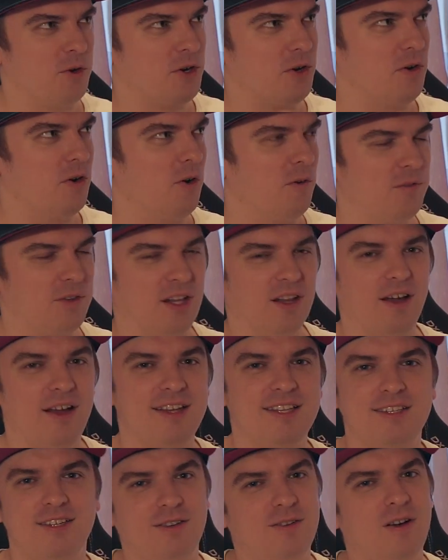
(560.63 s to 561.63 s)
you turn off the
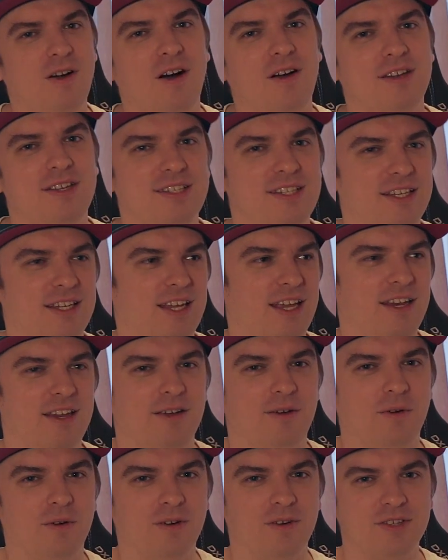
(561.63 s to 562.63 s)
lights, you can't see
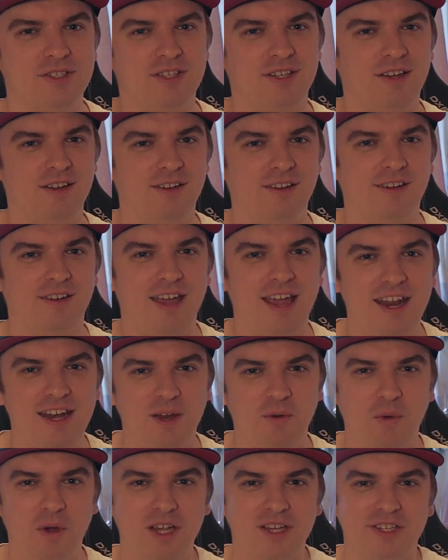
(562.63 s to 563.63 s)
any colors
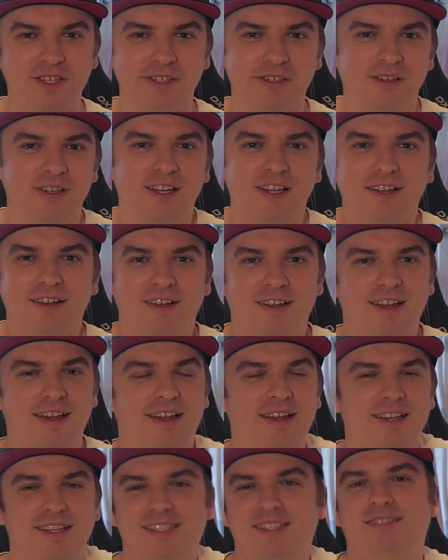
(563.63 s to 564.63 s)
anyway, so
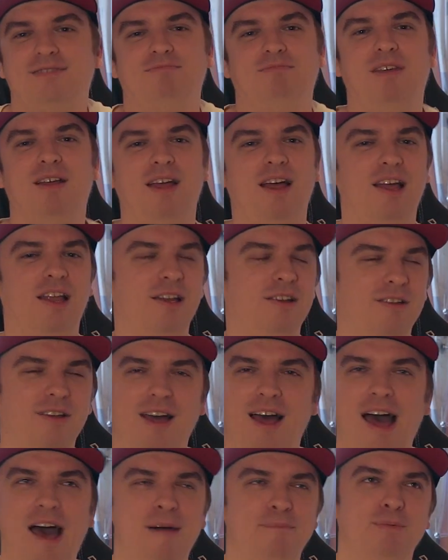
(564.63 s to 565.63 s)
it's
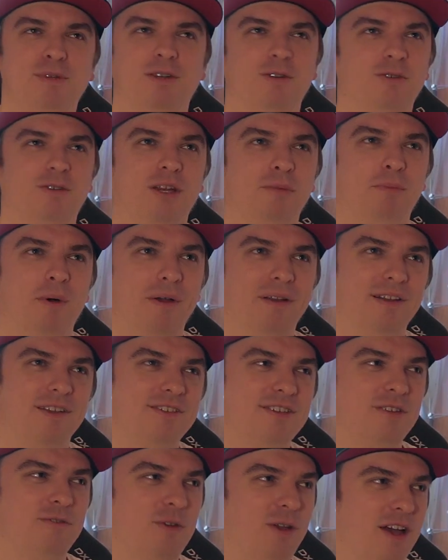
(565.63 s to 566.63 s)
absolutely
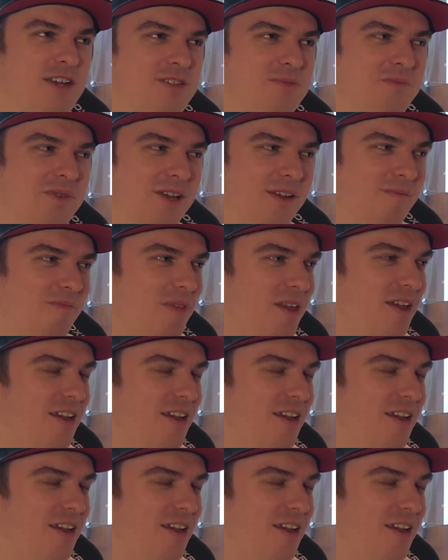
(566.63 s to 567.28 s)
pointless if you ask me.